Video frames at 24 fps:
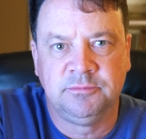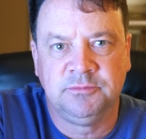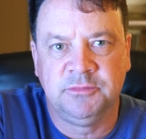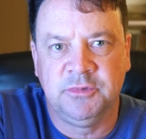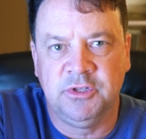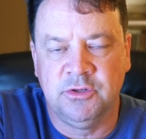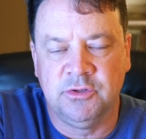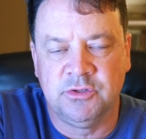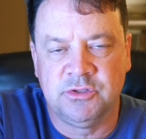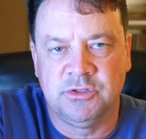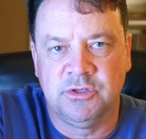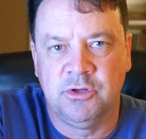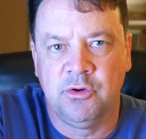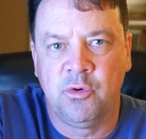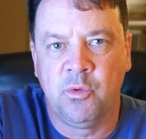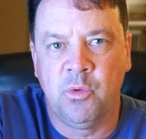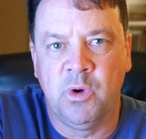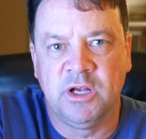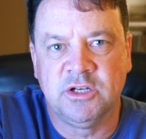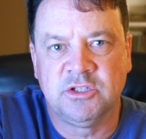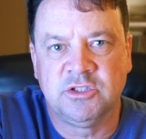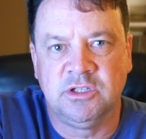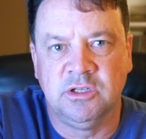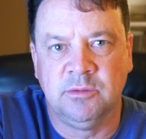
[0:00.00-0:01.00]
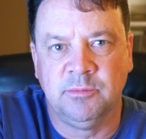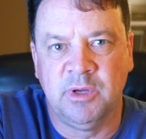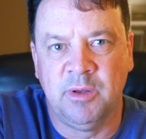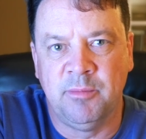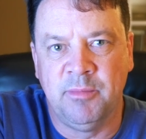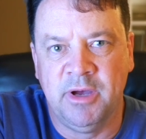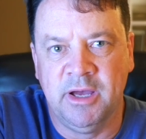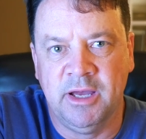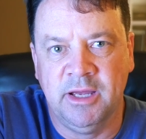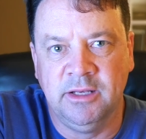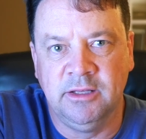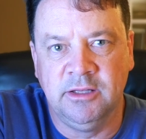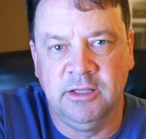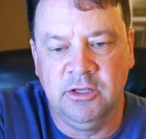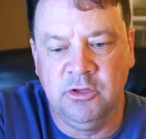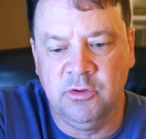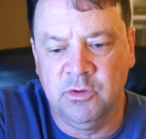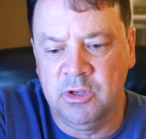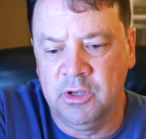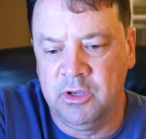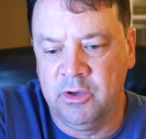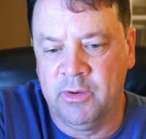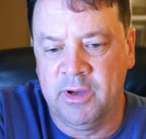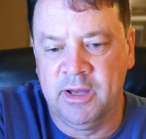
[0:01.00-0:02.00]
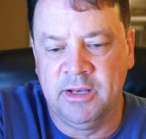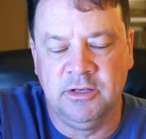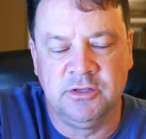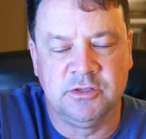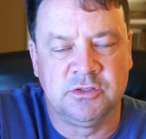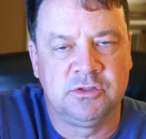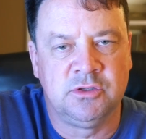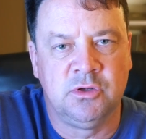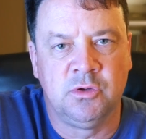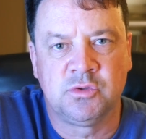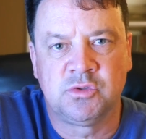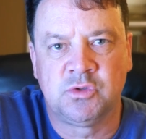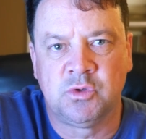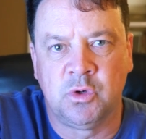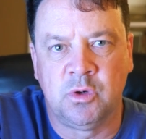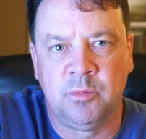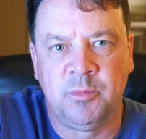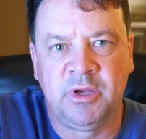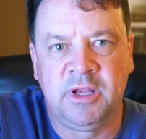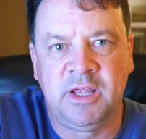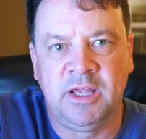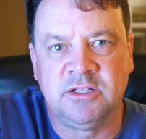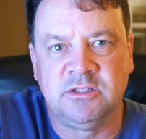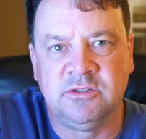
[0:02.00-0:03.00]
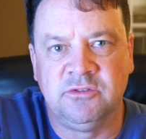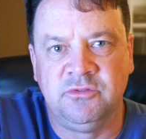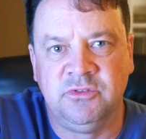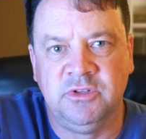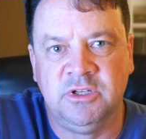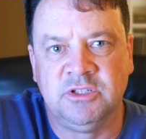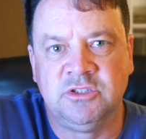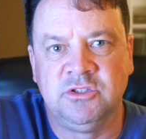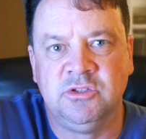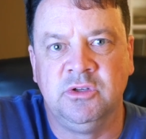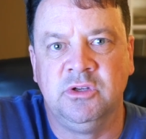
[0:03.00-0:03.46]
There is no question in my mind that you could go out in a snowstorm and catch a fish,